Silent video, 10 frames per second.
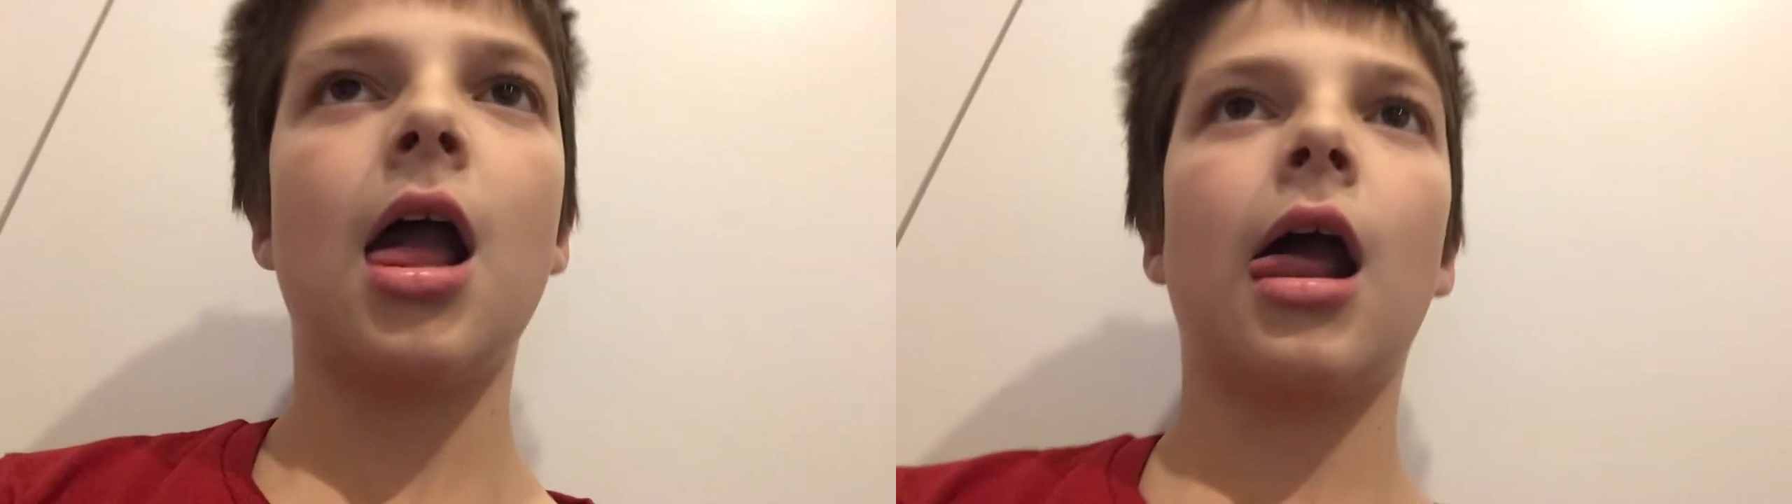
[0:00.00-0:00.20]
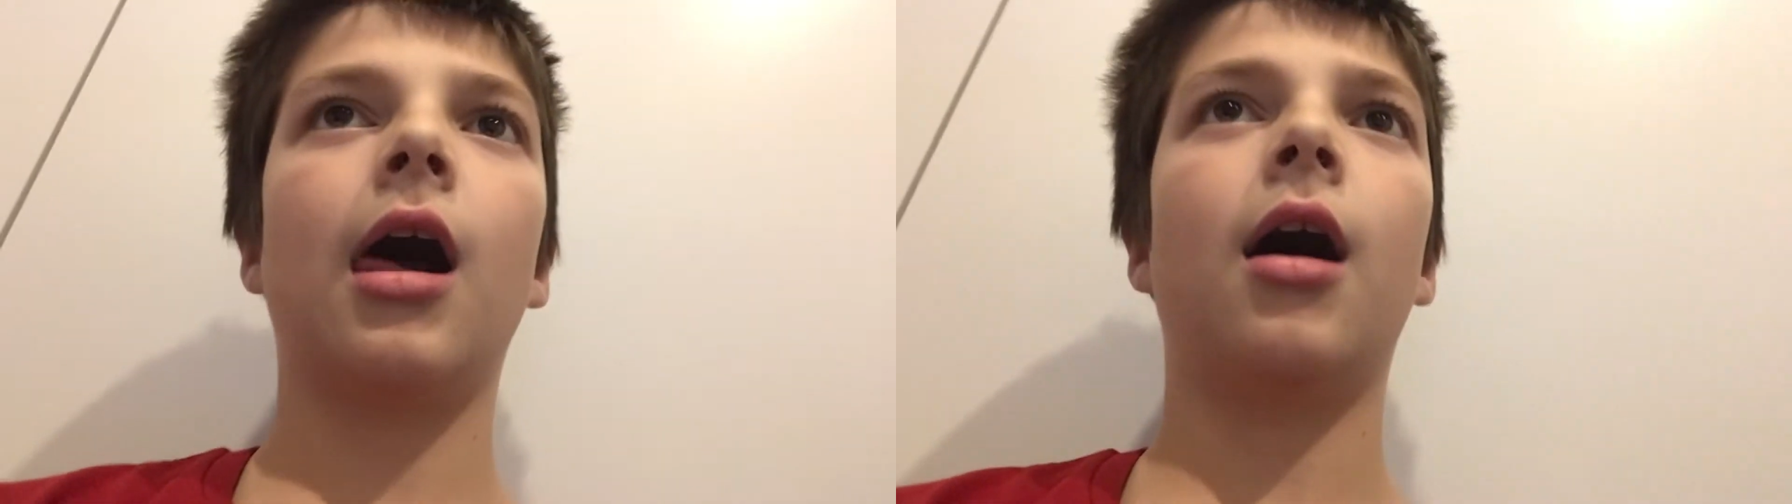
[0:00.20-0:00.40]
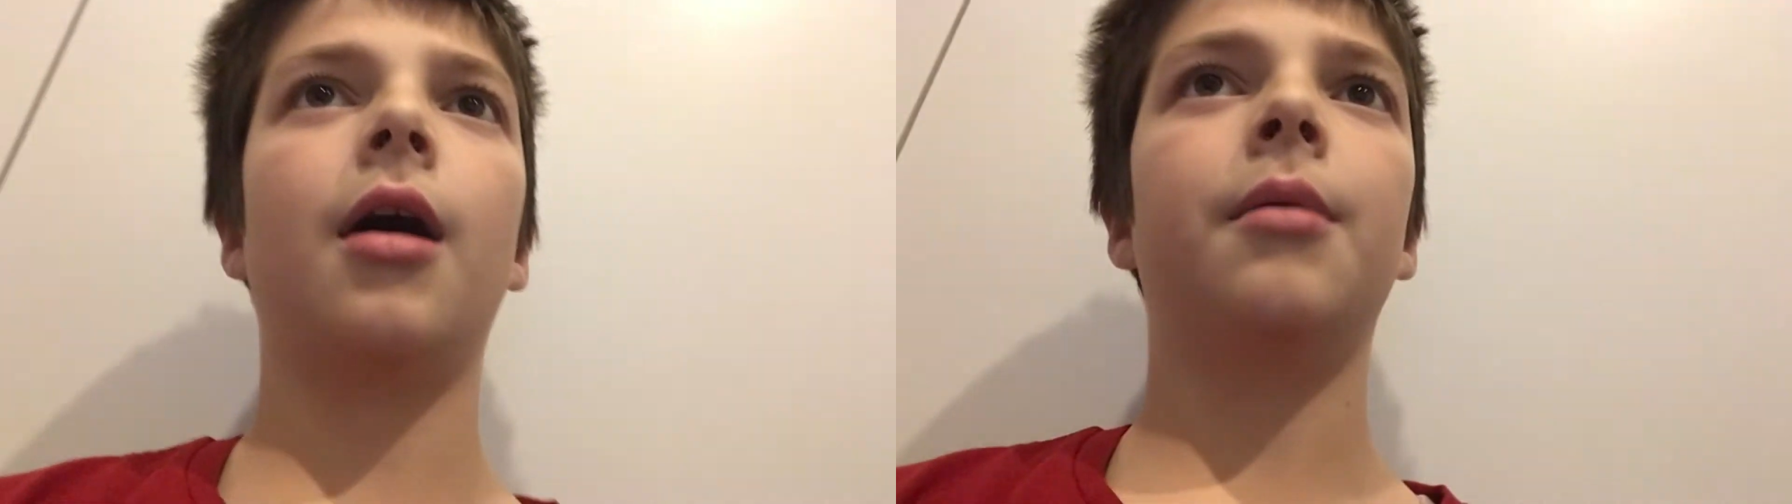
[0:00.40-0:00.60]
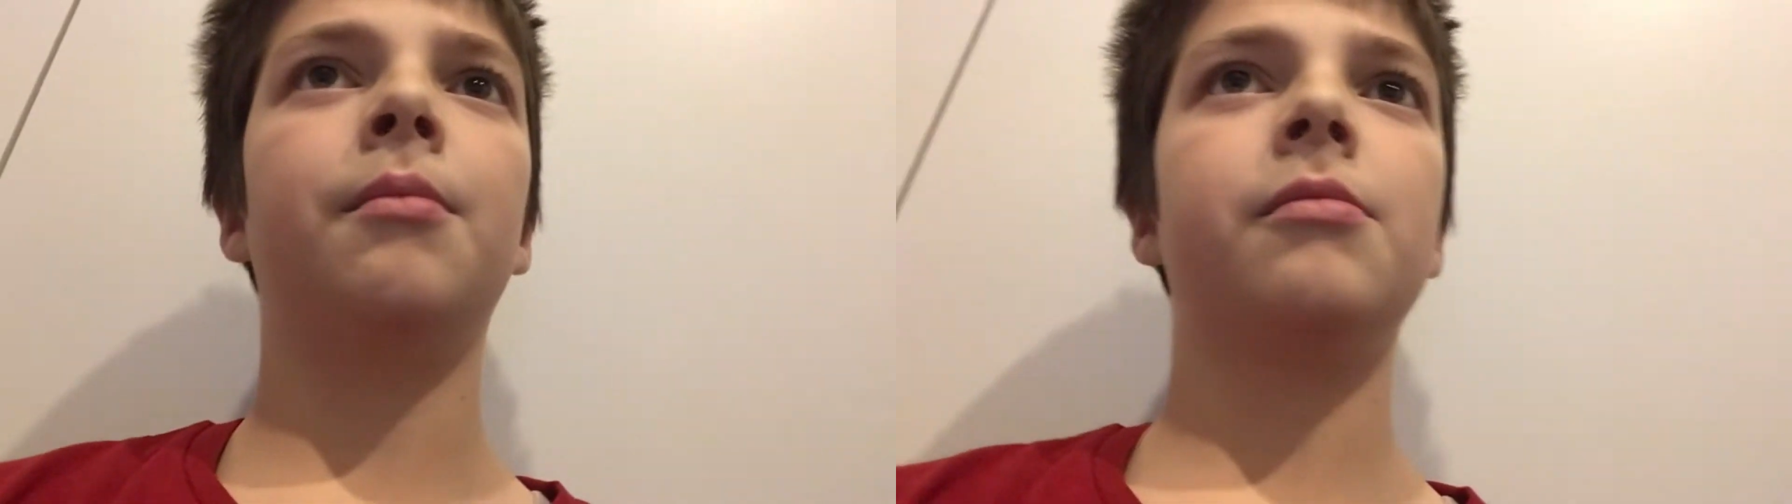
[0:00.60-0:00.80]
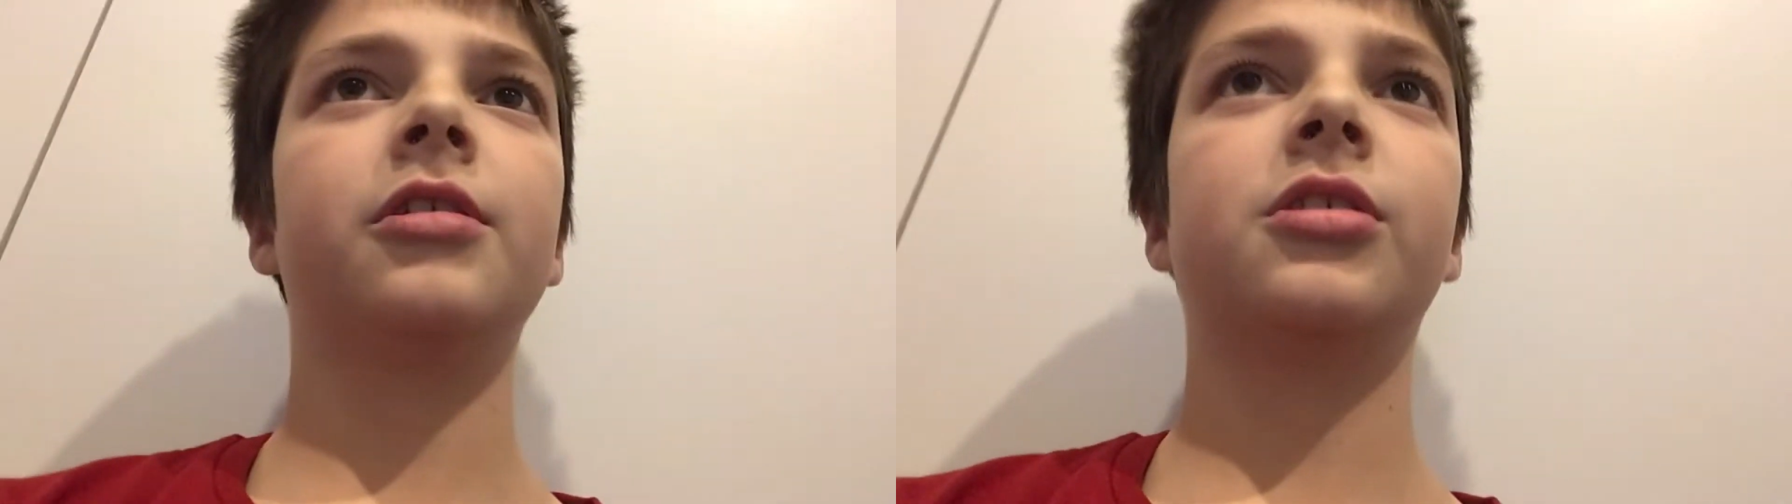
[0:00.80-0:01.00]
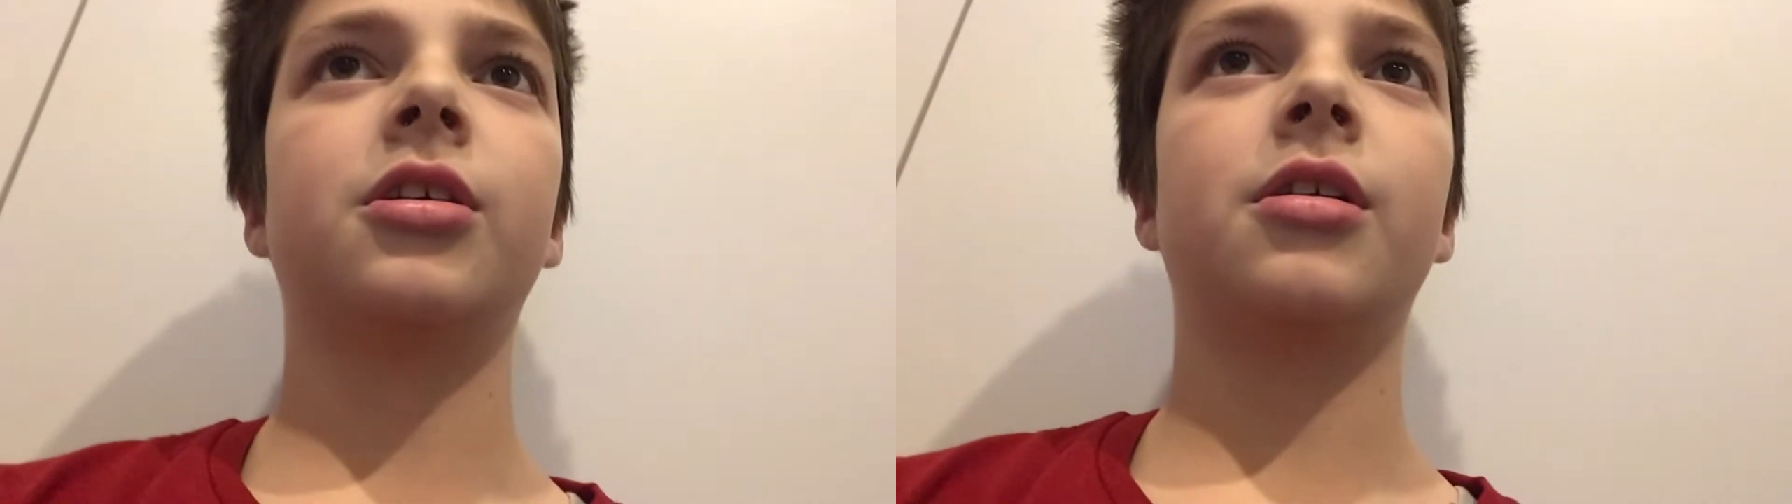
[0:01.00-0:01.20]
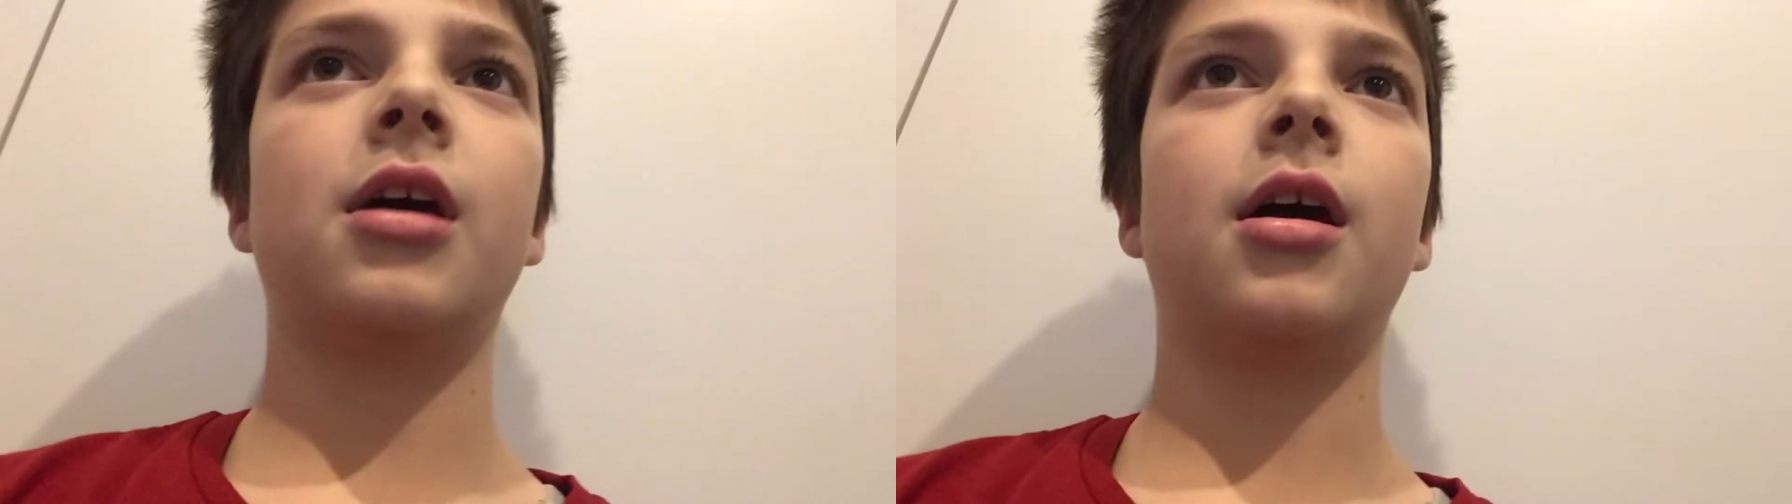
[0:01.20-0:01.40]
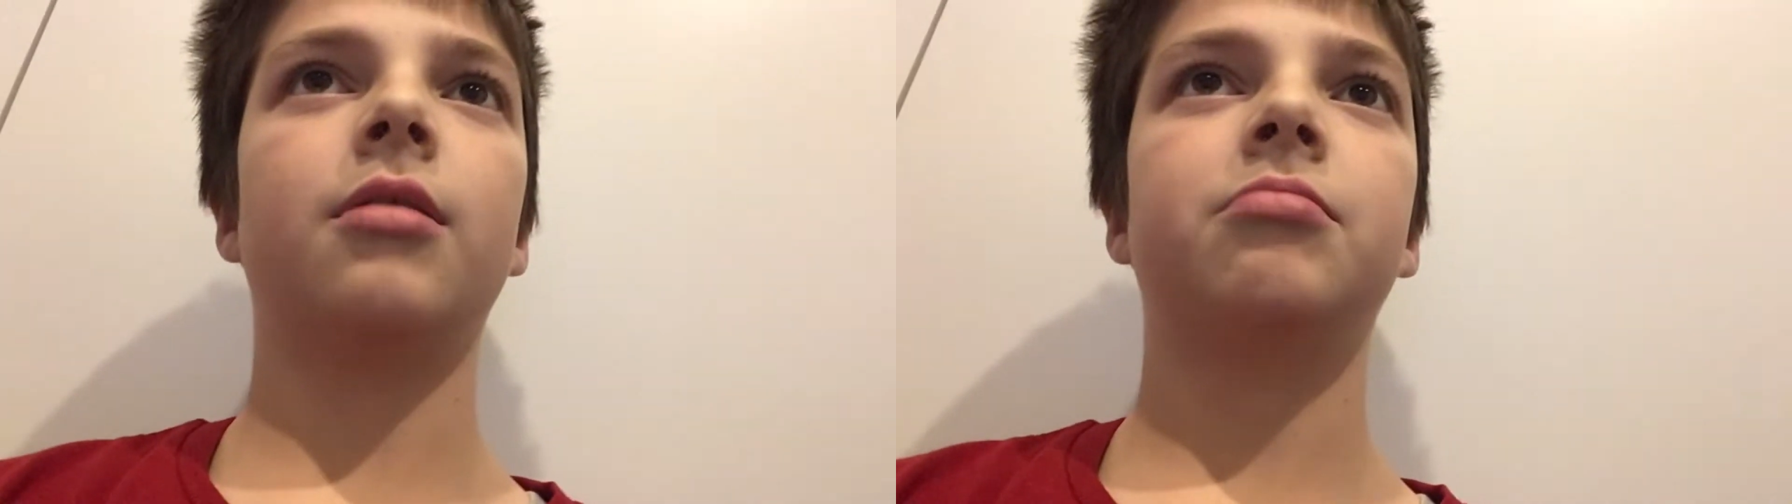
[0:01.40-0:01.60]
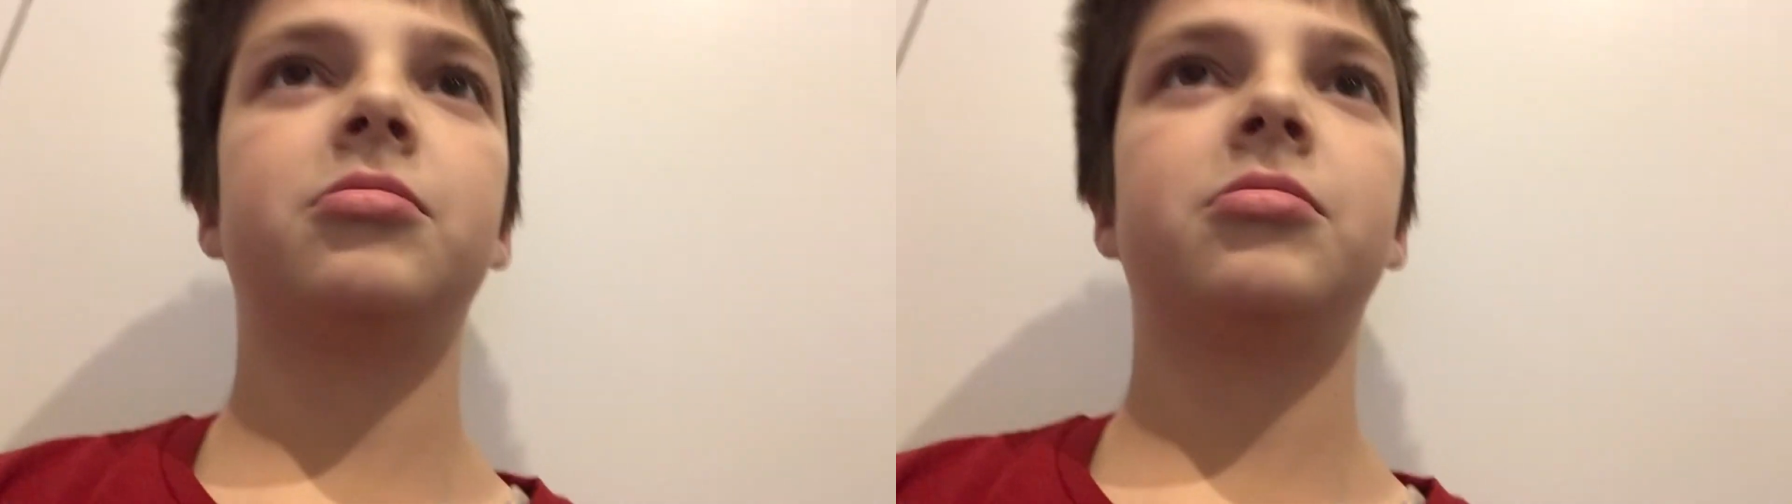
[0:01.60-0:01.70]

Um, so yeah,